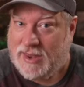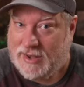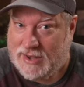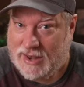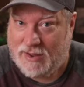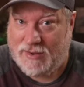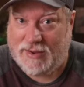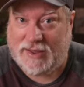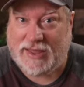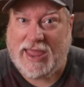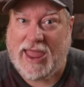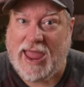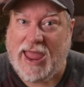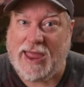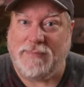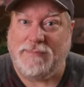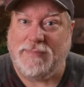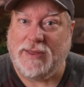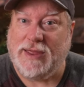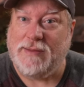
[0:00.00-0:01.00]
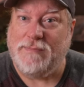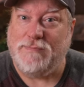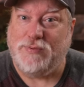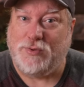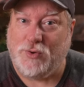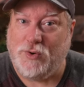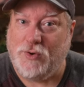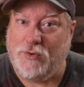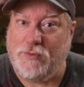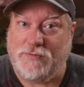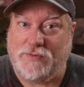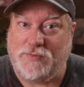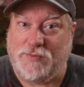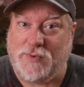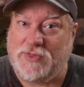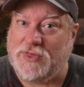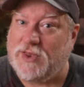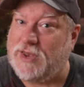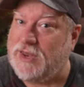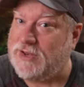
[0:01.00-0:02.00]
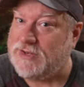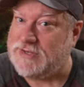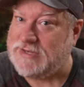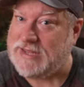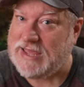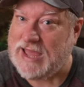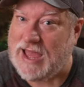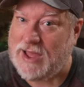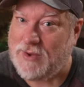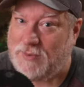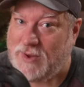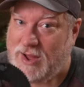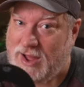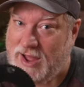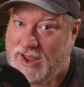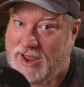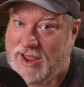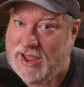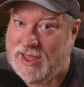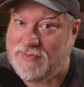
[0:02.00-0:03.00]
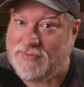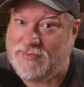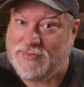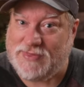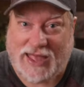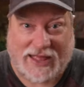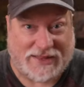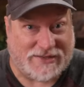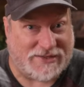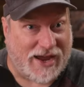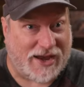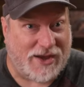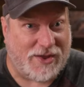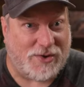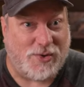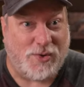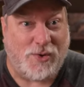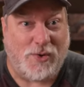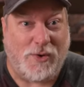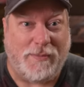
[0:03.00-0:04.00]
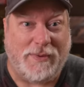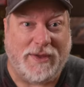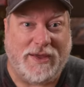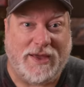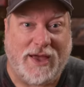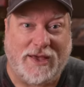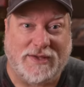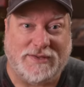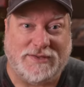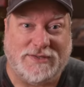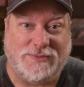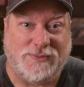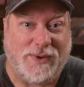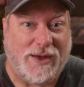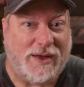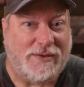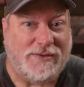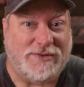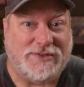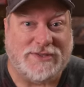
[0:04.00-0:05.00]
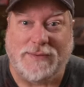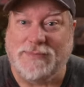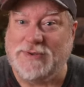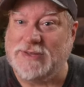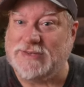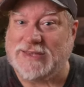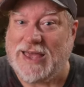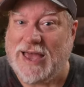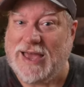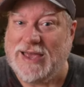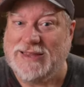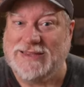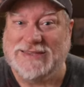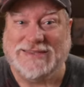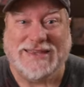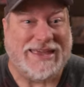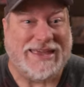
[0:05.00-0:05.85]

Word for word: Now, it can be improved with a little DIY, and that's kind of cool because, well, some designs